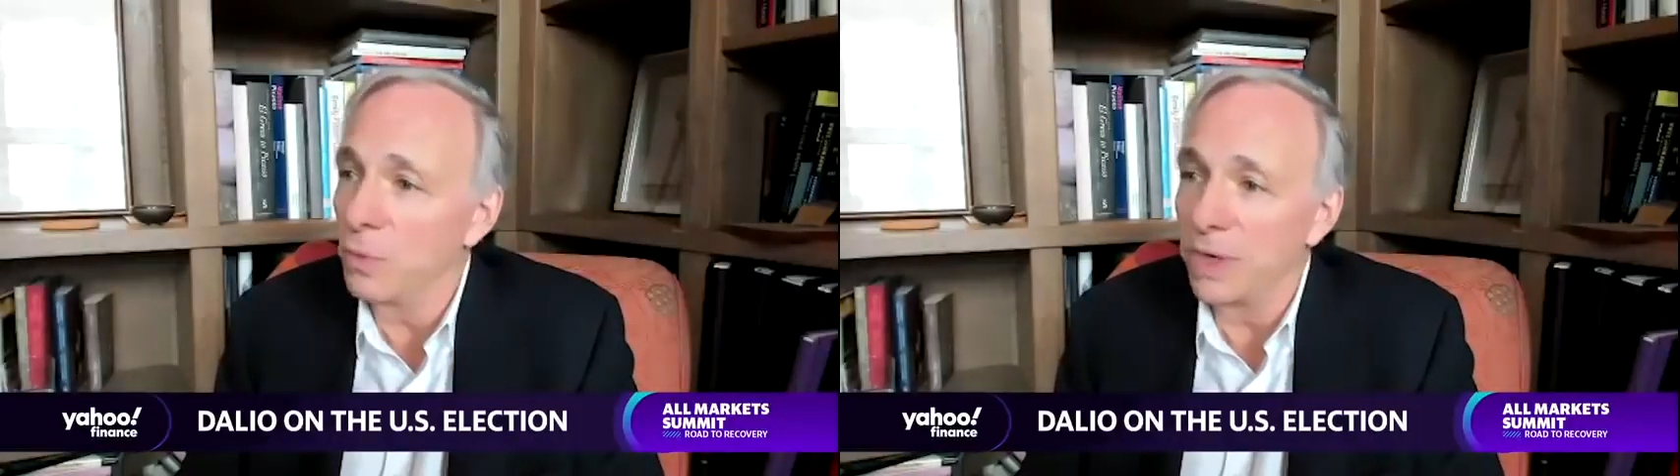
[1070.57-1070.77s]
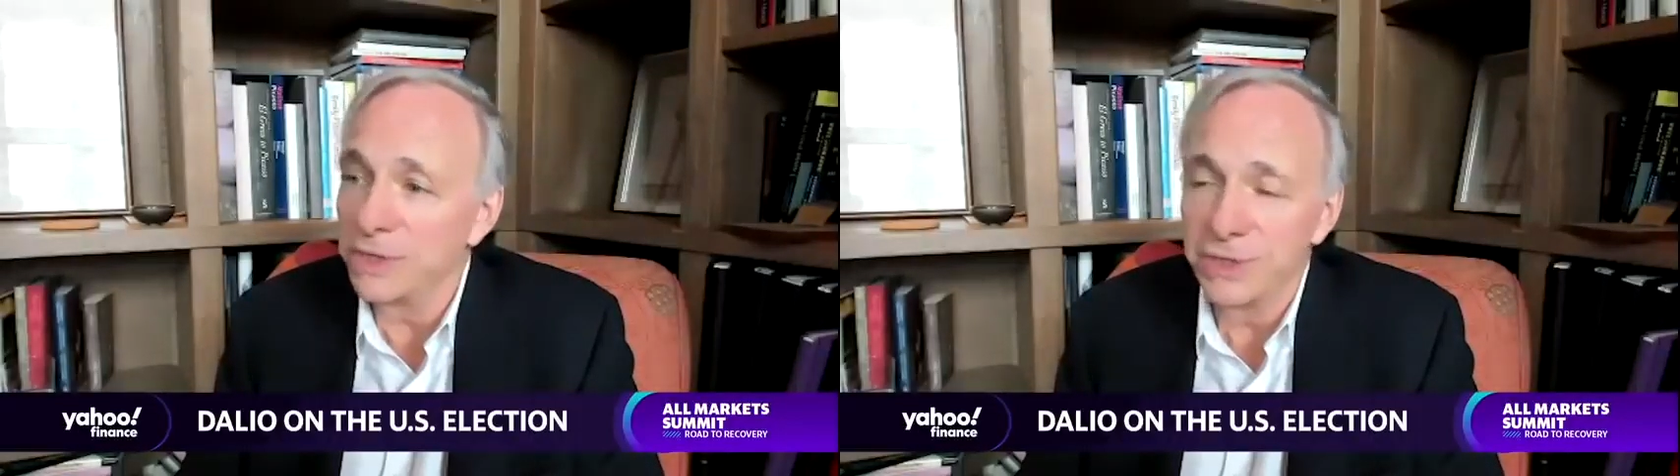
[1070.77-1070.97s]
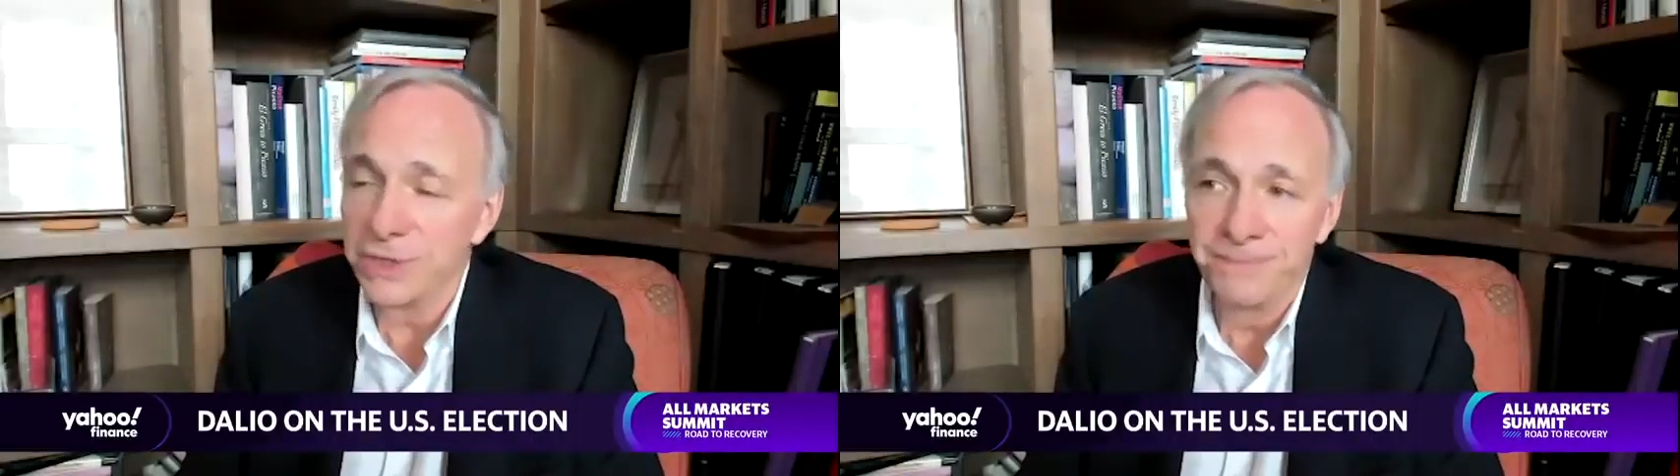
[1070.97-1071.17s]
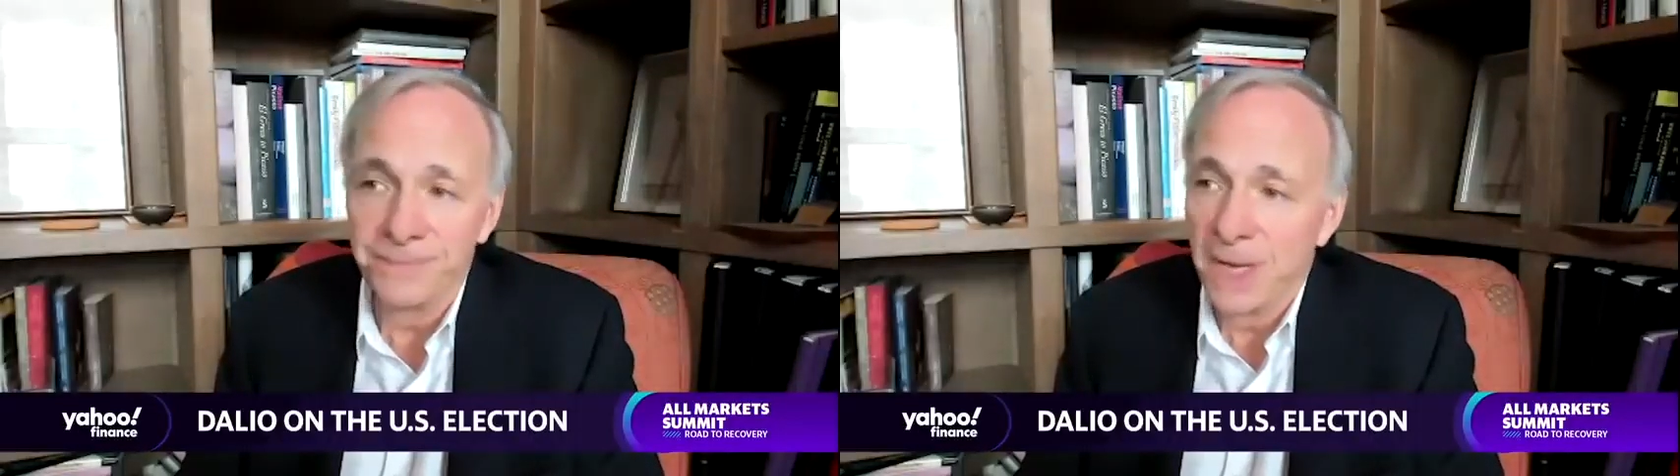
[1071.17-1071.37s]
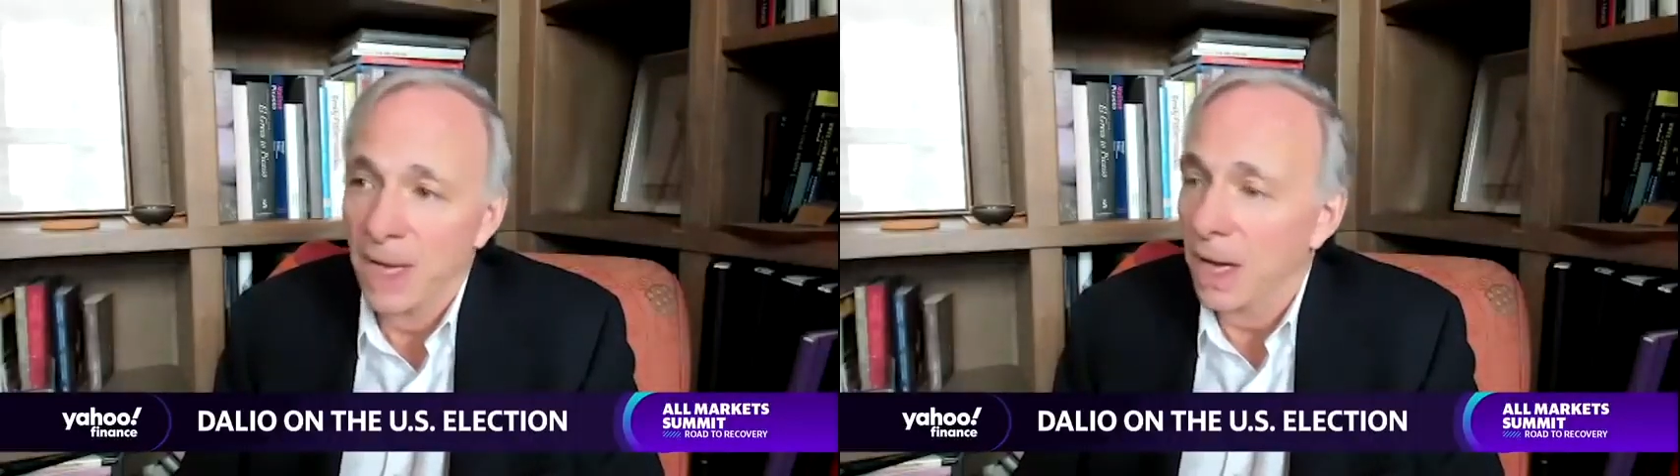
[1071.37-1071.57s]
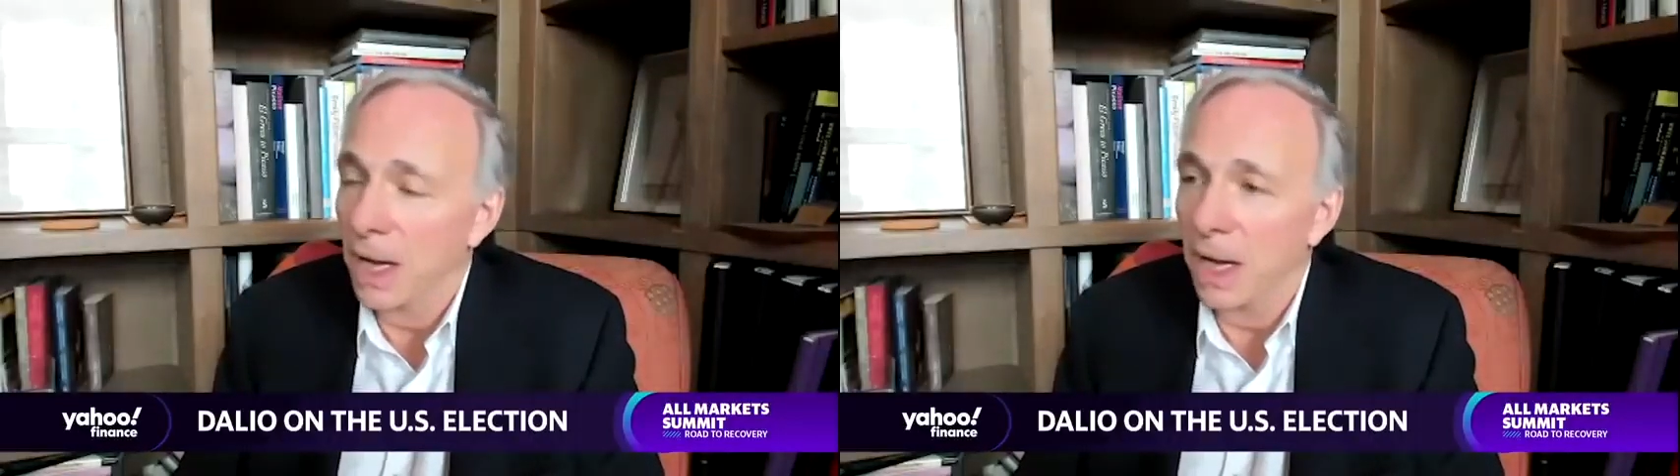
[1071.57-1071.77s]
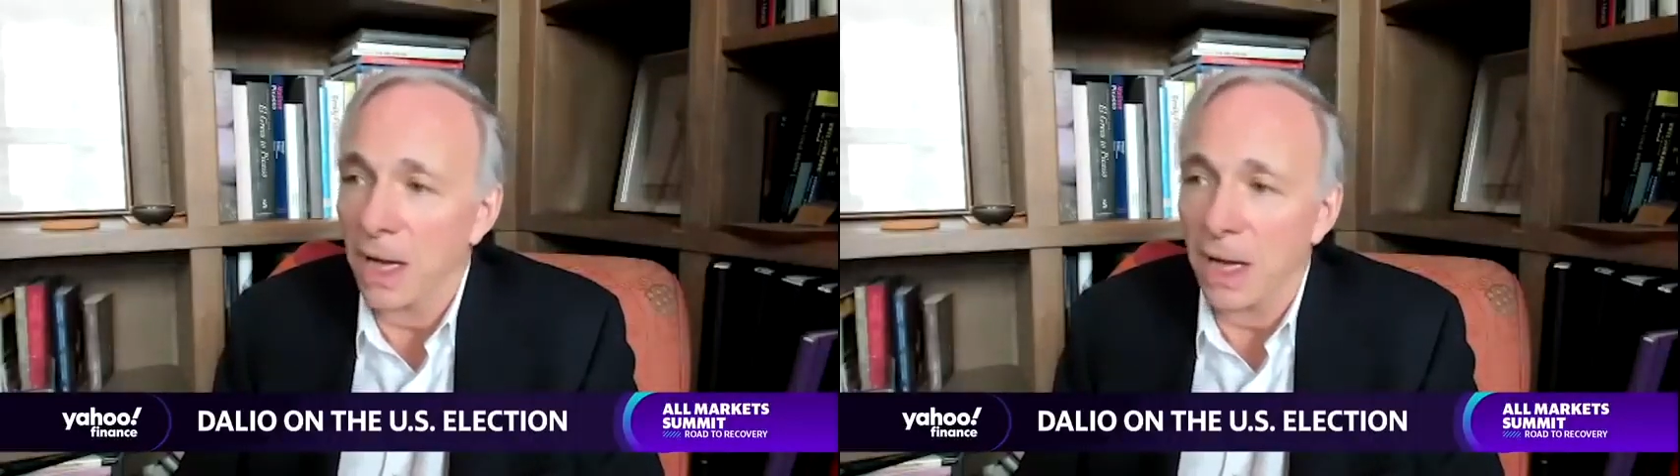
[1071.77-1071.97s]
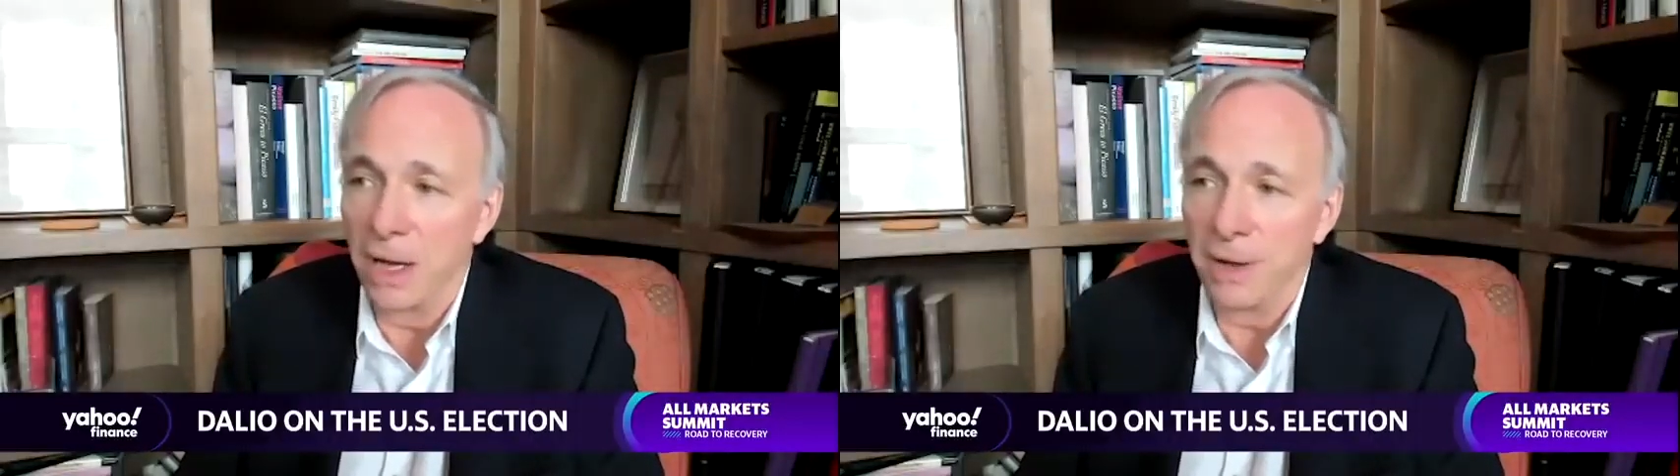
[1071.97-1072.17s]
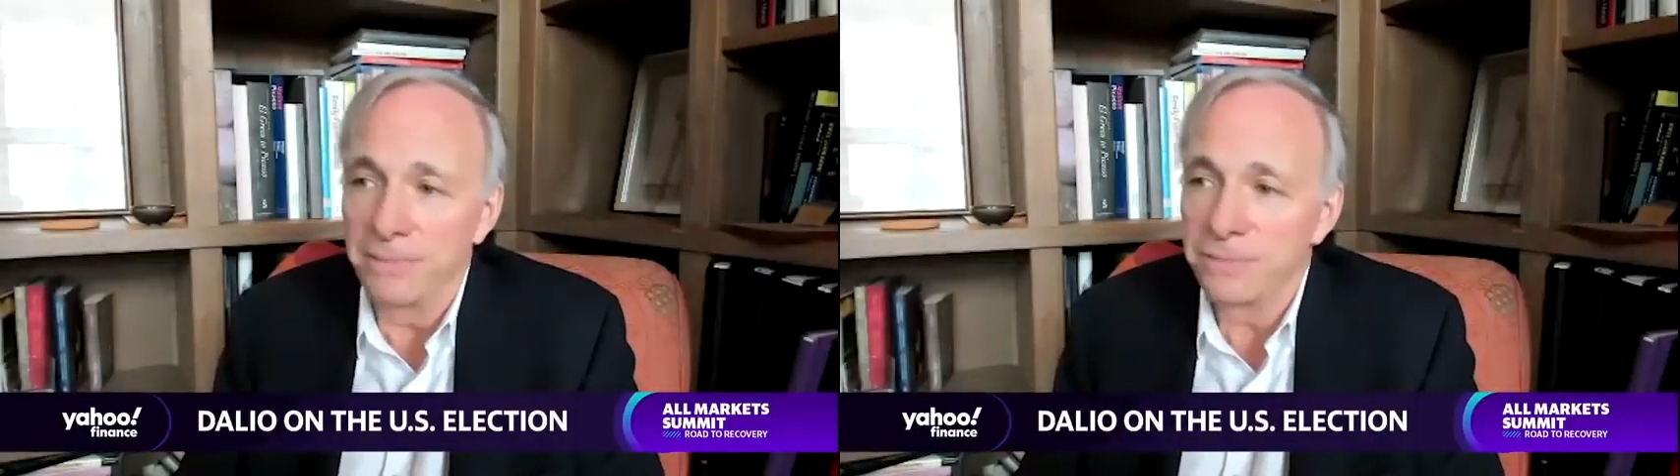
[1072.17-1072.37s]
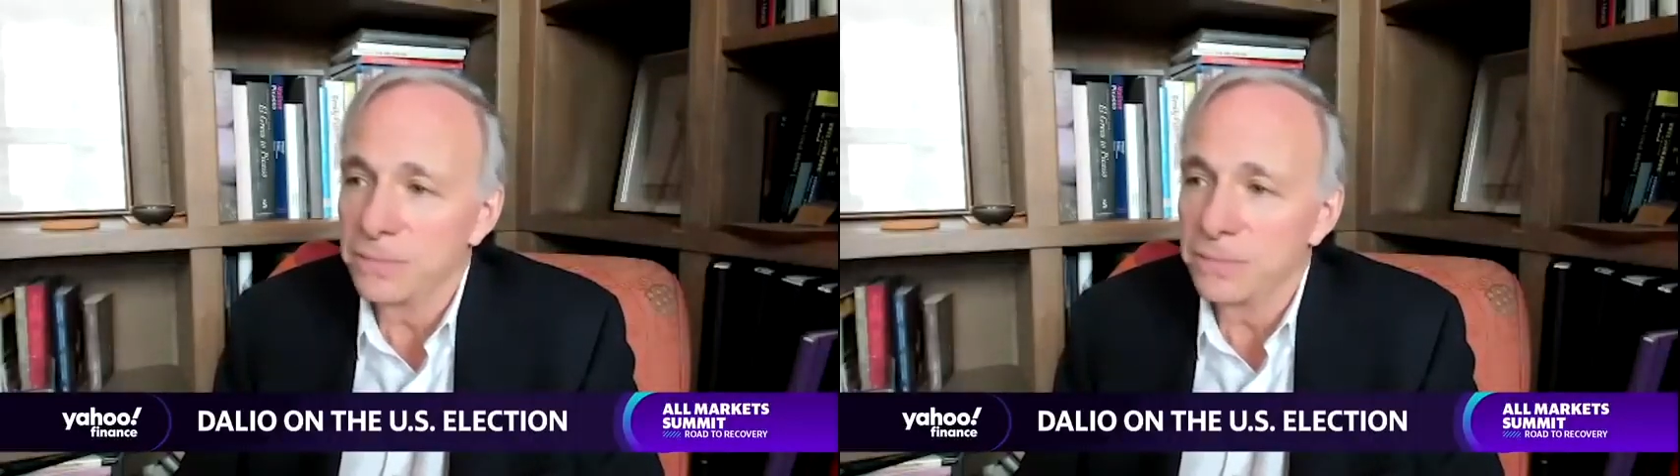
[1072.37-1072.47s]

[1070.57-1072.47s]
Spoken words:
ones. Are